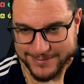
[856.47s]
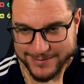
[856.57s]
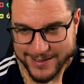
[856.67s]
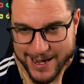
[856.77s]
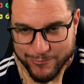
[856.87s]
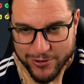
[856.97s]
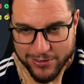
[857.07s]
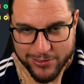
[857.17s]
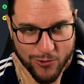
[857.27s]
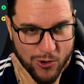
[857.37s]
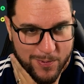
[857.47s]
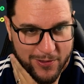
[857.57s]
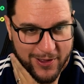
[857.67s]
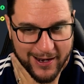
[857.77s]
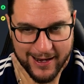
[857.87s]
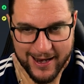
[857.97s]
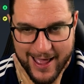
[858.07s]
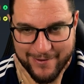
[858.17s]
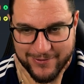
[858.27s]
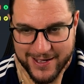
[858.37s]
Cameron Thorpe on the
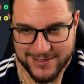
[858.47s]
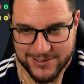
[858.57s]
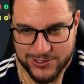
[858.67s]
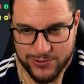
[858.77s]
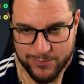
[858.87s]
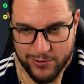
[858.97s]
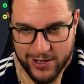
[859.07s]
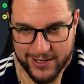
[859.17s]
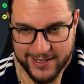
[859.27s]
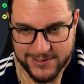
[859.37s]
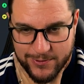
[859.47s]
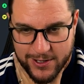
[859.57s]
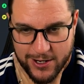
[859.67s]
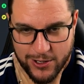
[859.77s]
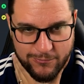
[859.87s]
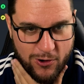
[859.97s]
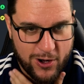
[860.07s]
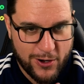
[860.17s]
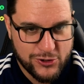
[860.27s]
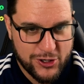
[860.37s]
left isn't doing brilliantly, so we're going to go
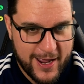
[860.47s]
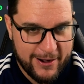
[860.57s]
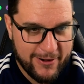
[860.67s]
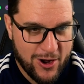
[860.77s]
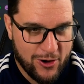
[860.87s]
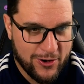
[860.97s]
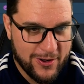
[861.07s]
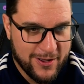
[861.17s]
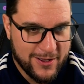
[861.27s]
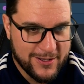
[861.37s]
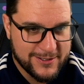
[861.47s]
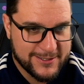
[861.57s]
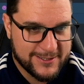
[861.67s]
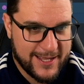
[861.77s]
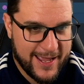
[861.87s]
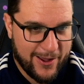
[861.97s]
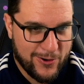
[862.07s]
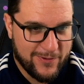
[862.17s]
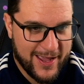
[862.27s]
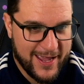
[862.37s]
Rocco Trinneri on, Stitt
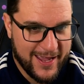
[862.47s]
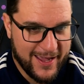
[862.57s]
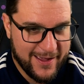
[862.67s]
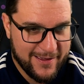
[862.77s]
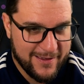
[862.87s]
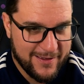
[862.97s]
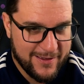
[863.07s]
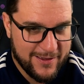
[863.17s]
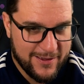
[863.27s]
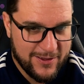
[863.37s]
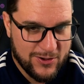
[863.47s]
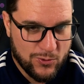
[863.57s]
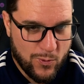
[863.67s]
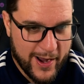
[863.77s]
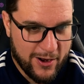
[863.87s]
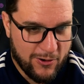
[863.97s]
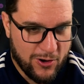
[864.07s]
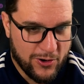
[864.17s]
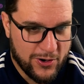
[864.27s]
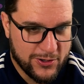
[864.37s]
over here, winger
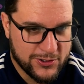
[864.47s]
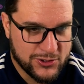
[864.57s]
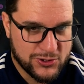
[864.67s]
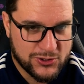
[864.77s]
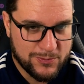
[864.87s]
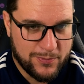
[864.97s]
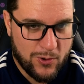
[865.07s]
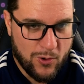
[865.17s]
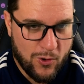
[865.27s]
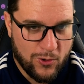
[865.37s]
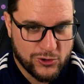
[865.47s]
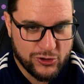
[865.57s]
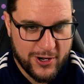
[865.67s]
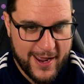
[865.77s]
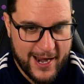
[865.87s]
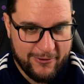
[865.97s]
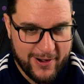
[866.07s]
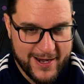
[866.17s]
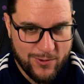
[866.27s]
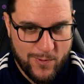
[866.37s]
on support,
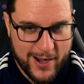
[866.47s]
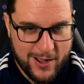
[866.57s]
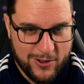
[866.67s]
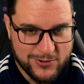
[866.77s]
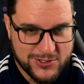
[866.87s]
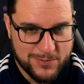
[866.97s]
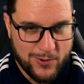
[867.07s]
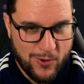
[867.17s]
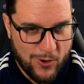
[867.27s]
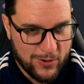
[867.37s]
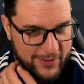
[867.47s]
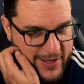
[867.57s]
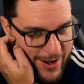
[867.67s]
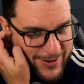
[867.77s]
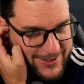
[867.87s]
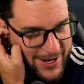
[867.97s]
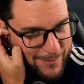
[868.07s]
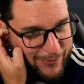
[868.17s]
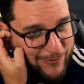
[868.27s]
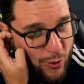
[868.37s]
Trinneri winger on support, the youngster
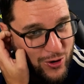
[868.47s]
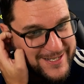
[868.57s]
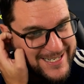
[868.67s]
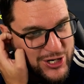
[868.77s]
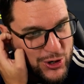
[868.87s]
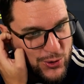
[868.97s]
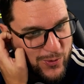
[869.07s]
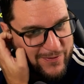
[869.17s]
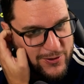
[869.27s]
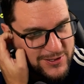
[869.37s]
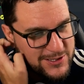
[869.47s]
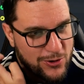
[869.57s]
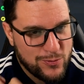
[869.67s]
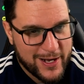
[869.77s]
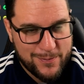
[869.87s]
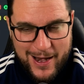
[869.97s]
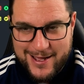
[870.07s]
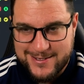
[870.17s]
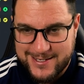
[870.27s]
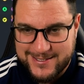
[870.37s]
number 42. We've used so many
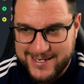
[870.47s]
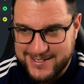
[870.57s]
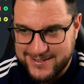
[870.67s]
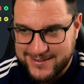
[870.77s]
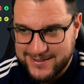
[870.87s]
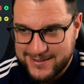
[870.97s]
players this season.